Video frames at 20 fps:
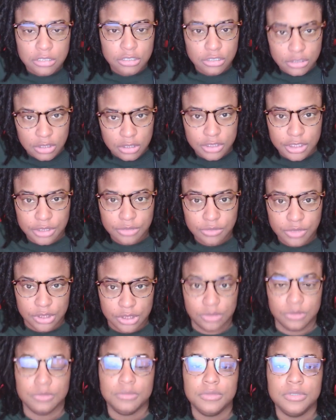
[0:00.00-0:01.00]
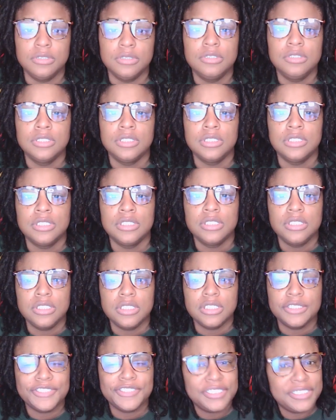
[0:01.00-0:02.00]
on YouTube.
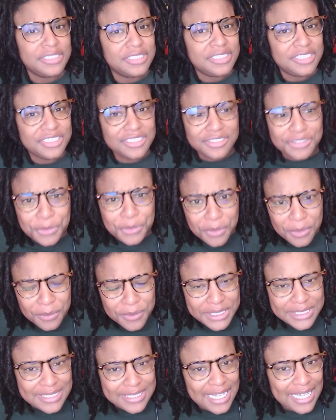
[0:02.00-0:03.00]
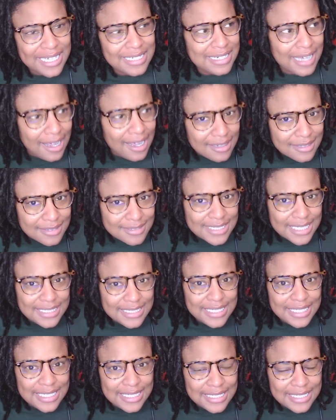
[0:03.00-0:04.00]
And she's just throwing $10 at the
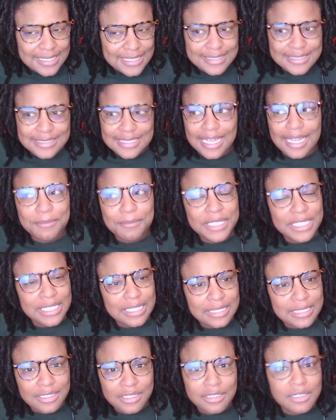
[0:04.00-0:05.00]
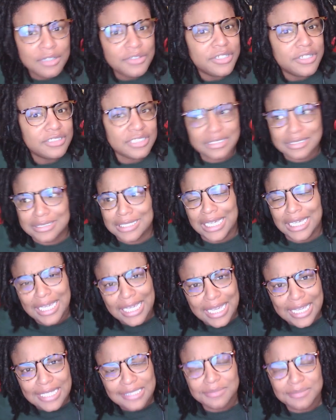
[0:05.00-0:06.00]
kids. I mean, they're just
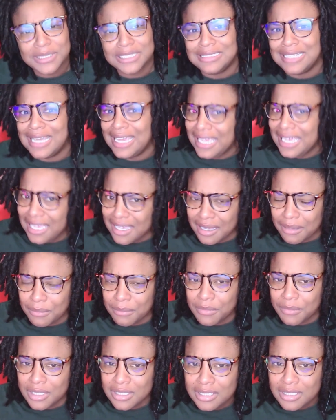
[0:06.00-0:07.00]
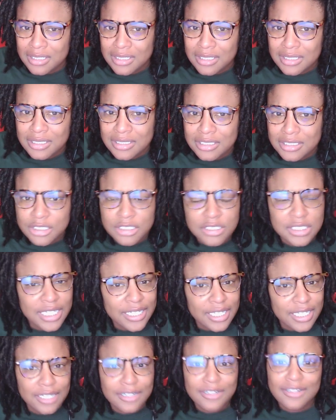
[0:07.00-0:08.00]
kids, but damn. She's
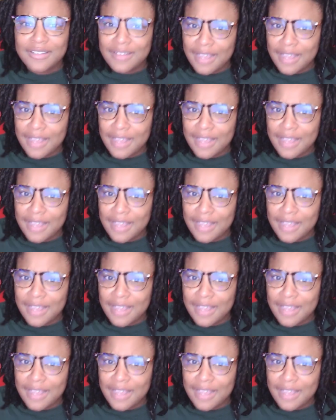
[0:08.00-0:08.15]
like, does